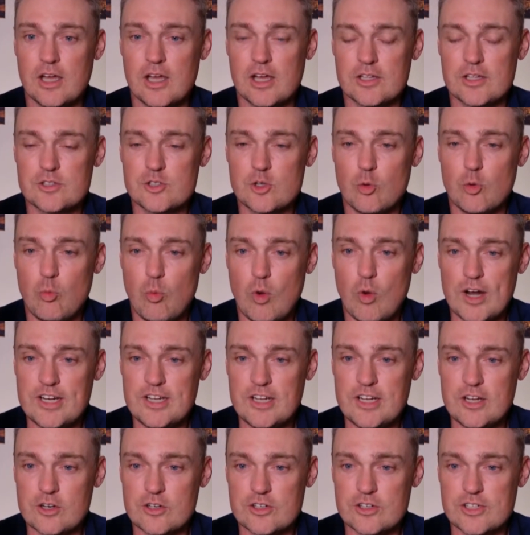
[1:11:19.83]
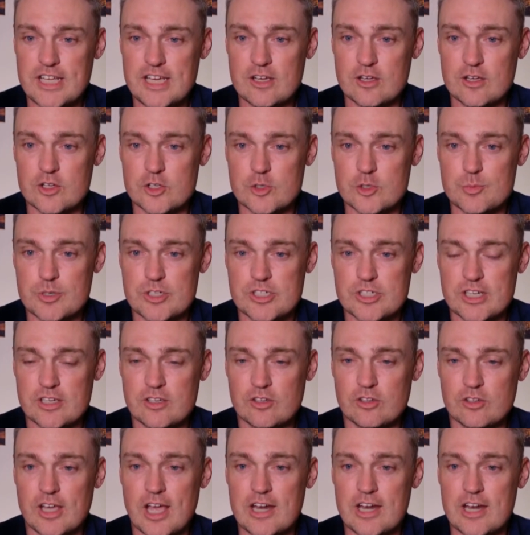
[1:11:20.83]
to one-year deals,
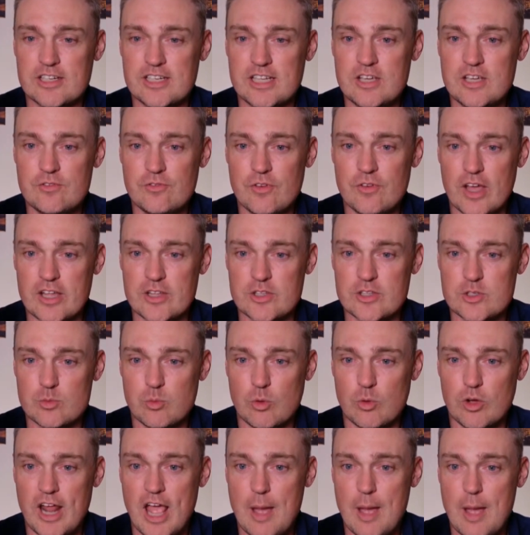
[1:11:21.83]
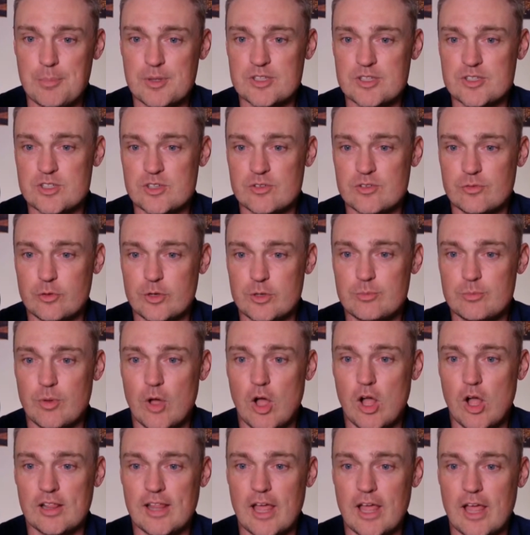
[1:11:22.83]
particularly on defense? What happens if we
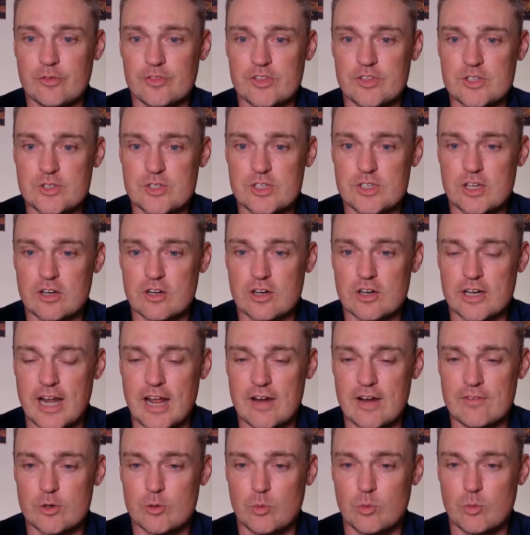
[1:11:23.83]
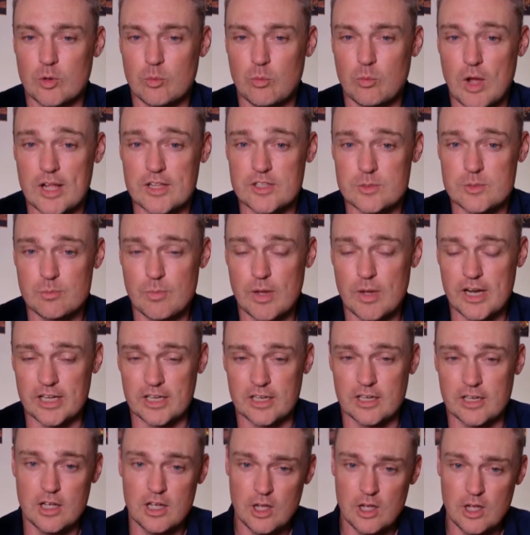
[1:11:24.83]
ball out this year and everyone wants
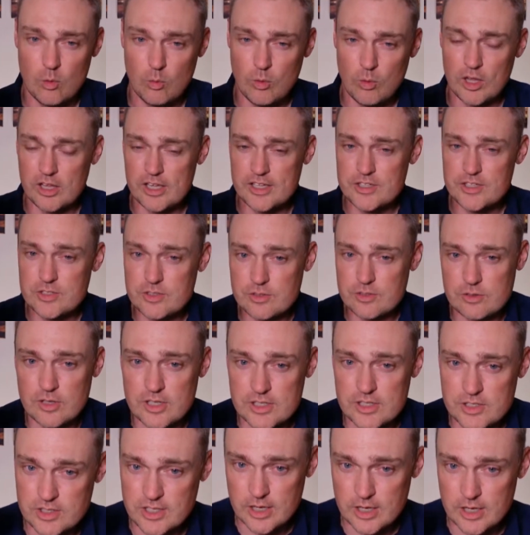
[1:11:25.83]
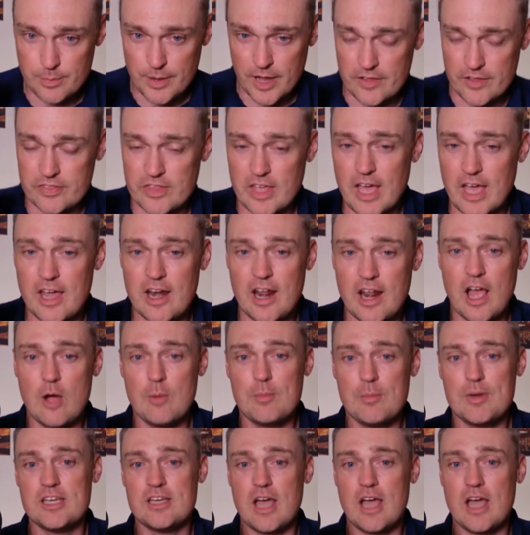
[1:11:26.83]
money? Well, let's think about that. How
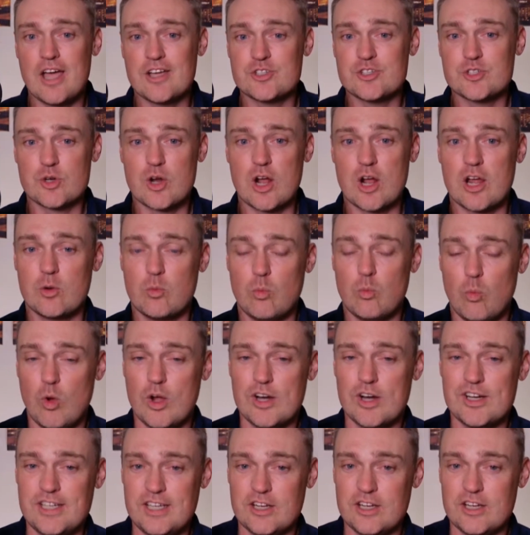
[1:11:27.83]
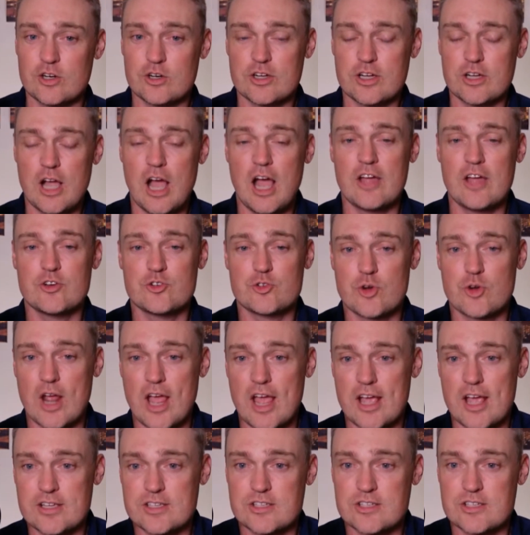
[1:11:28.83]
many guys are on one-year
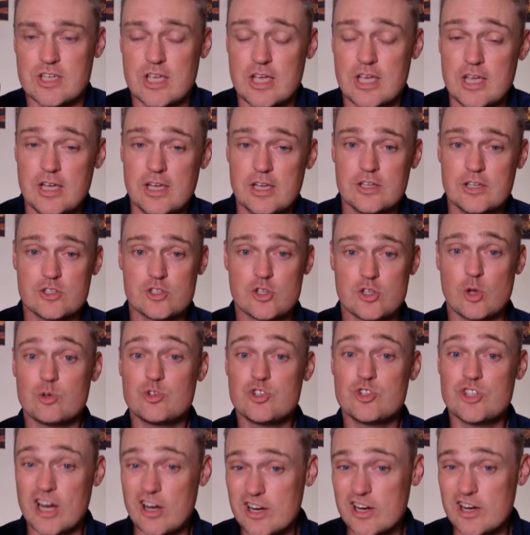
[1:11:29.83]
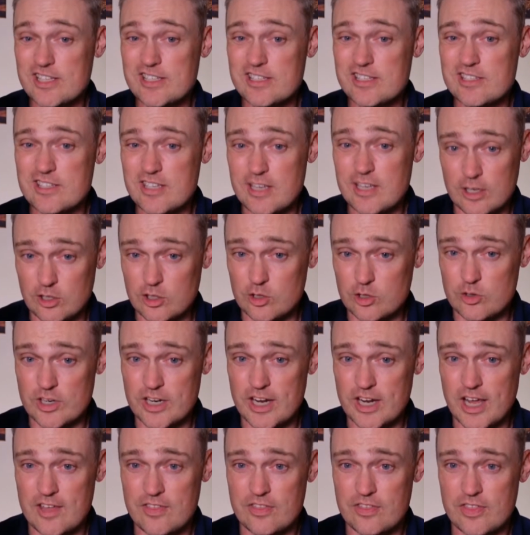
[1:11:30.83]
contracts? So Jerry Tillery,
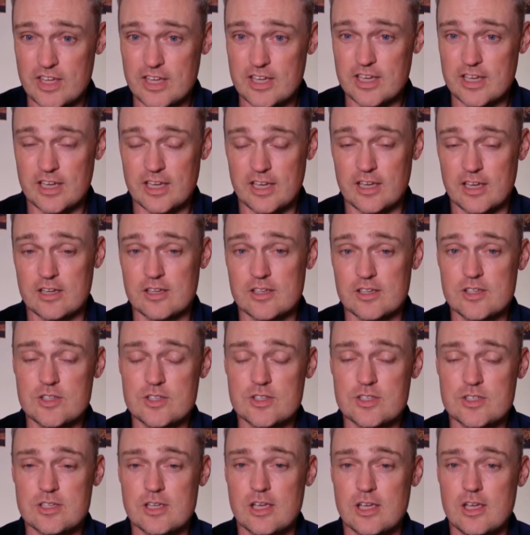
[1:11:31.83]
I think, is.